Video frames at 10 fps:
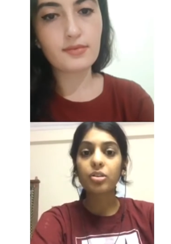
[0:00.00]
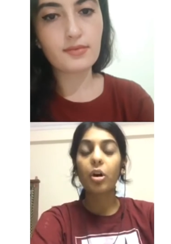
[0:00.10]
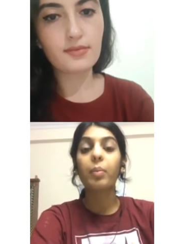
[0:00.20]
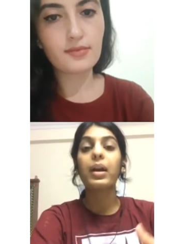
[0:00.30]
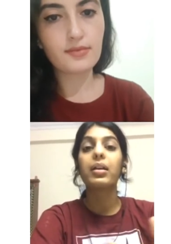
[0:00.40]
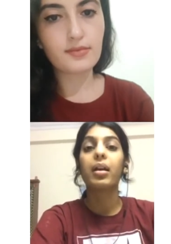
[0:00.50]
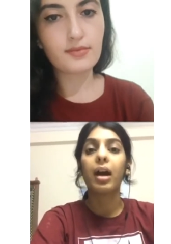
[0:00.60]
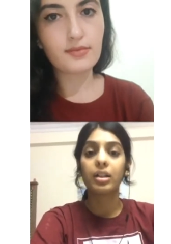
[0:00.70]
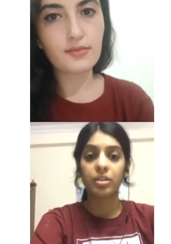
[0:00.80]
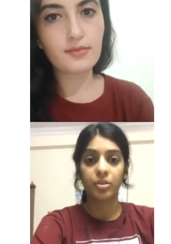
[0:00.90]
Speaker 1: or my
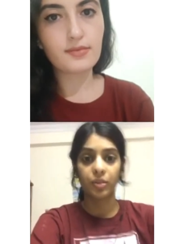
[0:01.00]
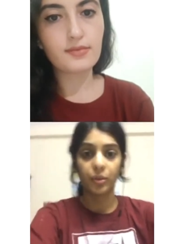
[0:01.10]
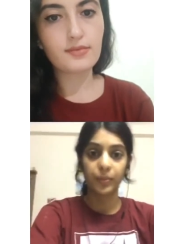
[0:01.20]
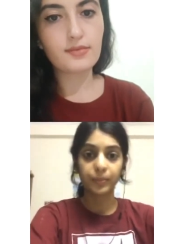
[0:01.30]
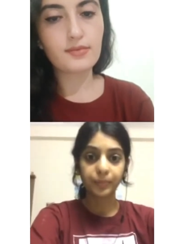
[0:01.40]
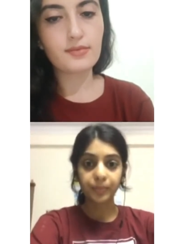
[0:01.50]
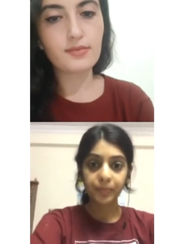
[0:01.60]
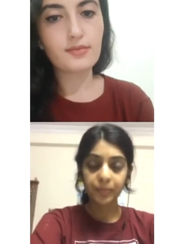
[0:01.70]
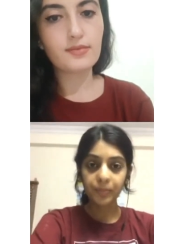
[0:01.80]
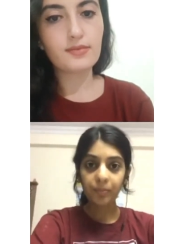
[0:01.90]
regards to you.
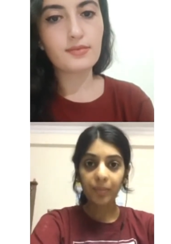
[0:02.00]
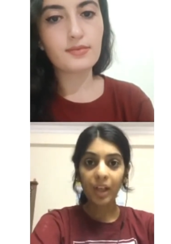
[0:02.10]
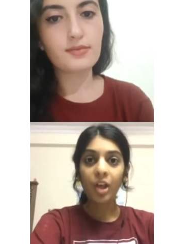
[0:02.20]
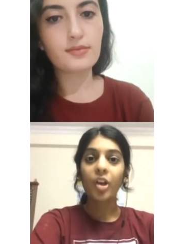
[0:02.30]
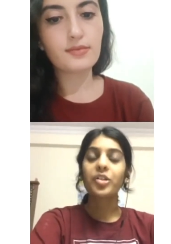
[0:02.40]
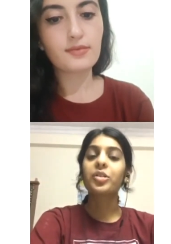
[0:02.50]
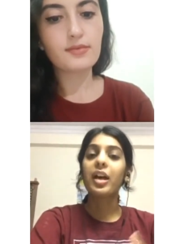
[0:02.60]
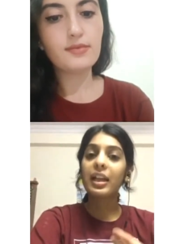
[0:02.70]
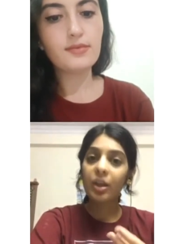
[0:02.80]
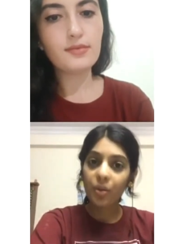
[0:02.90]
So
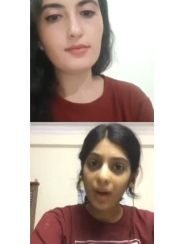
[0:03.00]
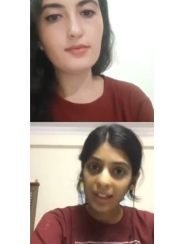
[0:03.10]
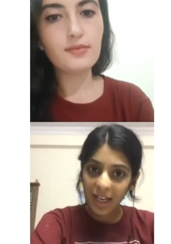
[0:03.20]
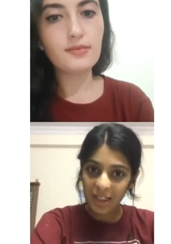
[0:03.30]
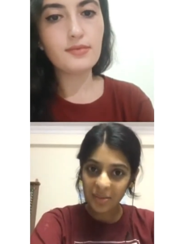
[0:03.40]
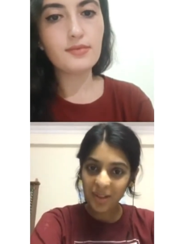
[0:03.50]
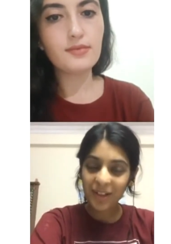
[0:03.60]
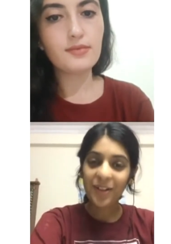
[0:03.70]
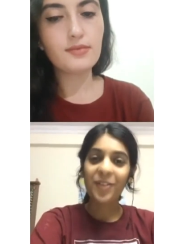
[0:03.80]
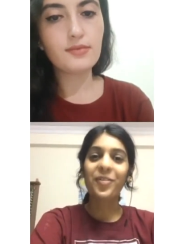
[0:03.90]
dhanyavad, Hasmik
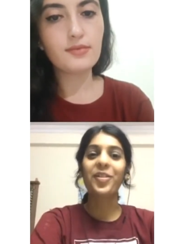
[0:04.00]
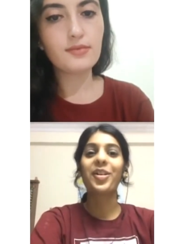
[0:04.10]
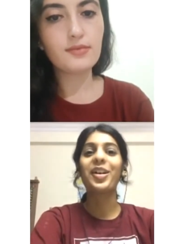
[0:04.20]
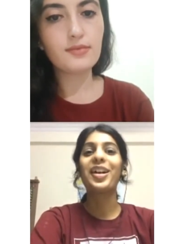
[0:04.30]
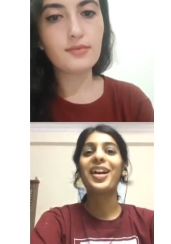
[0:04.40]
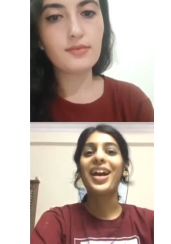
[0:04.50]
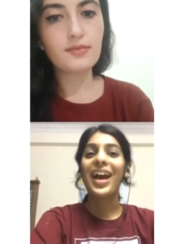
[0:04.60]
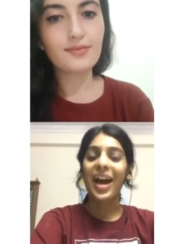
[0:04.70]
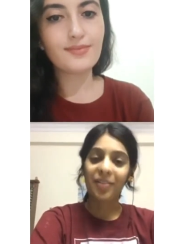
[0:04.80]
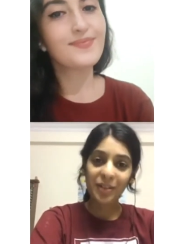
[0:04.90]
for
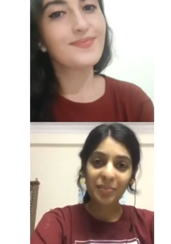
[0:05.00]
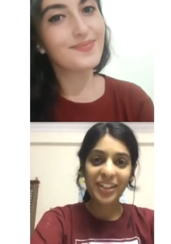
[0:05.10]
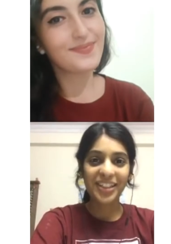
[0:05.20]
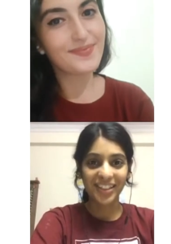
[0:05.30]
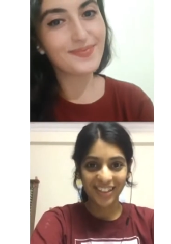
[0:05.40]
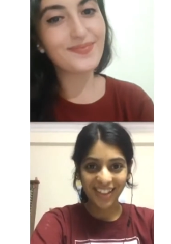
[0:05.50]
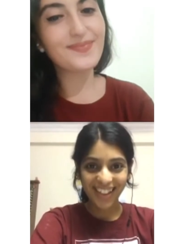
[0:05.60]
having me here.